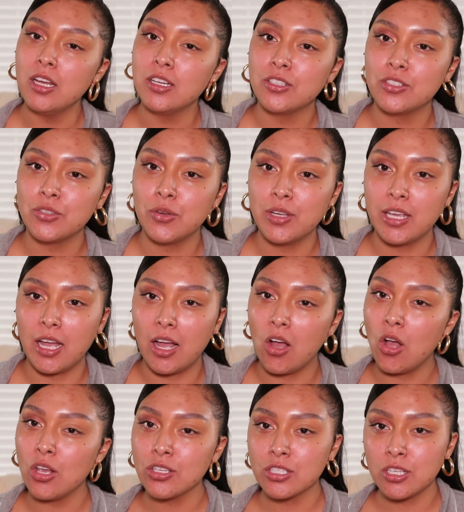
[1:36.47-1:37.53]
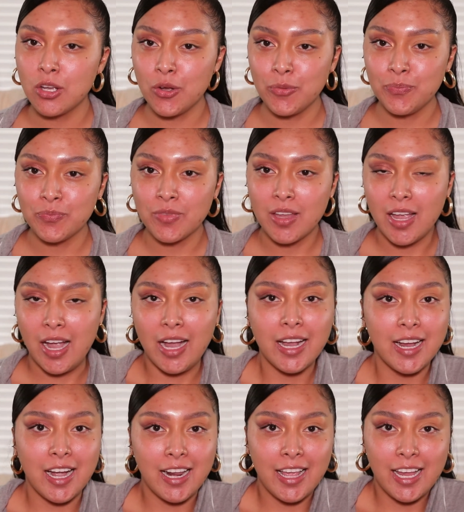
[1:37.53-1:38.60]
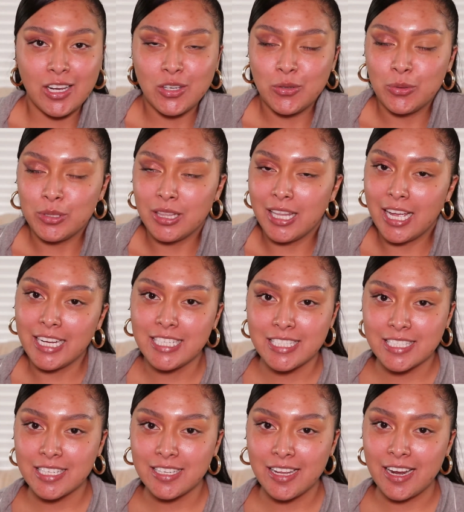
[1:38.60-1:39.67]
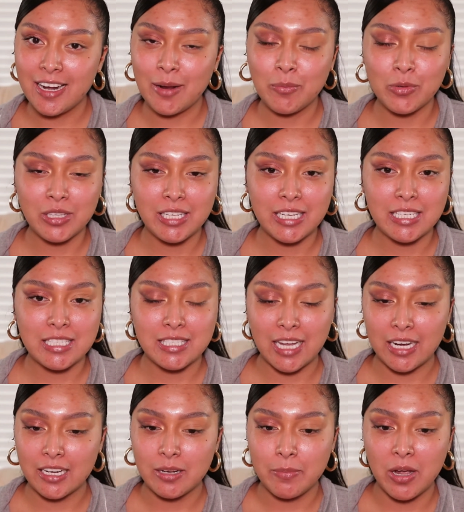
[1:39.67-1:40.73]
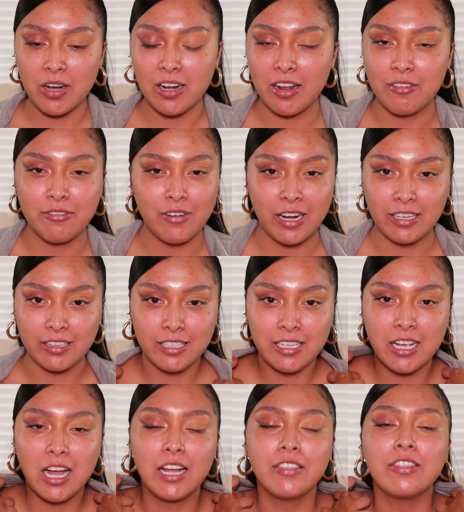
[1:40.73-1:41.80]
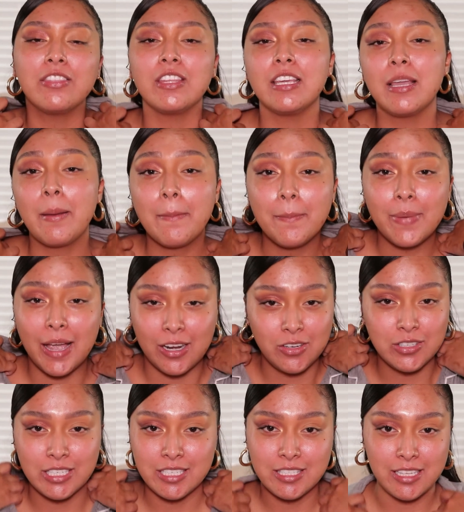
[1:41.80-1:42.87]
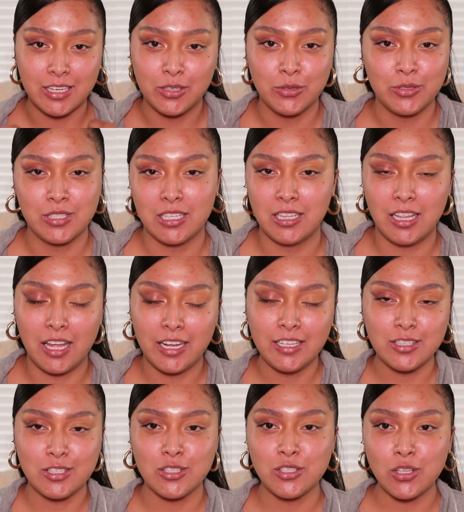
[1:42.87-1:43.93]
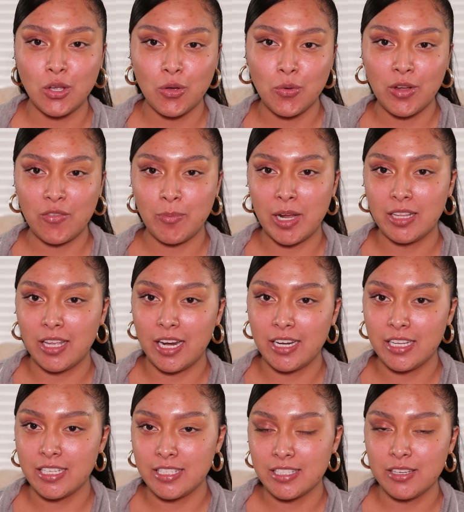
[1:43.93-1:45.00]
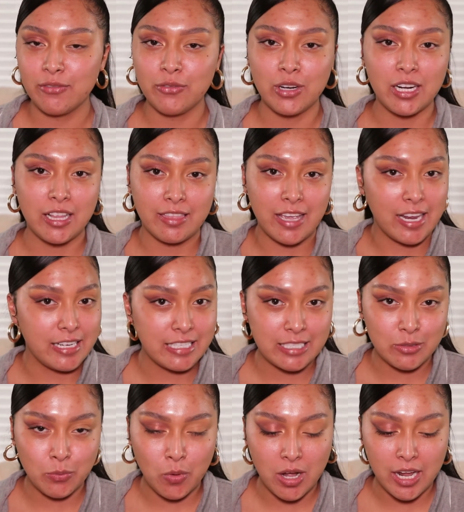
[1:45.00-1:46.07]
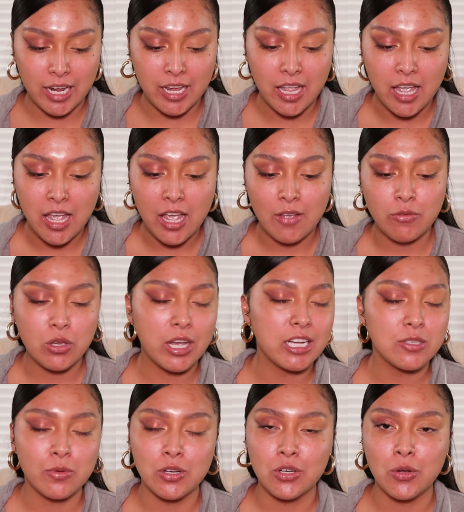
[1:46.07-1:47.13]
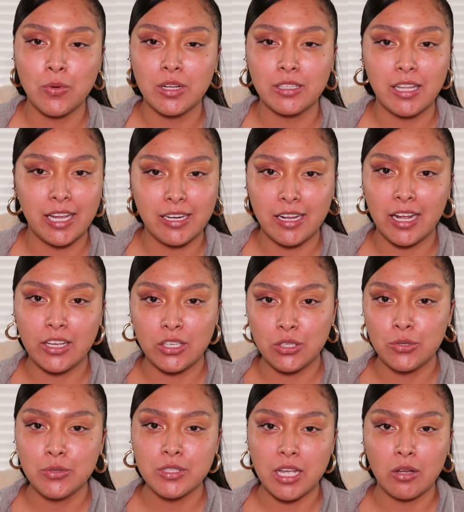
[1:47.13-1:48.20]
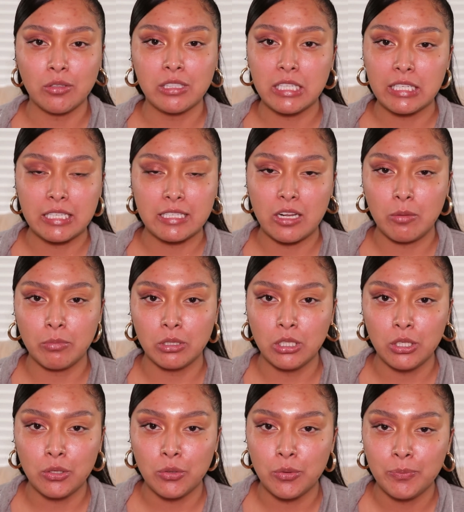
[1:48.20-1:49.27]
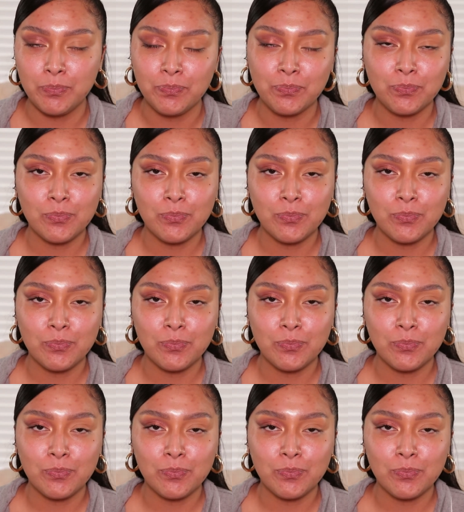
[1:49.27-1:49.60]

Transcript: So yeah, also I got a new light and I'm really excited about it. I finally got the batteries that goes to the lights. So if my lighting is different, and that is why. If you guys want to know what light I use, I'll link it down below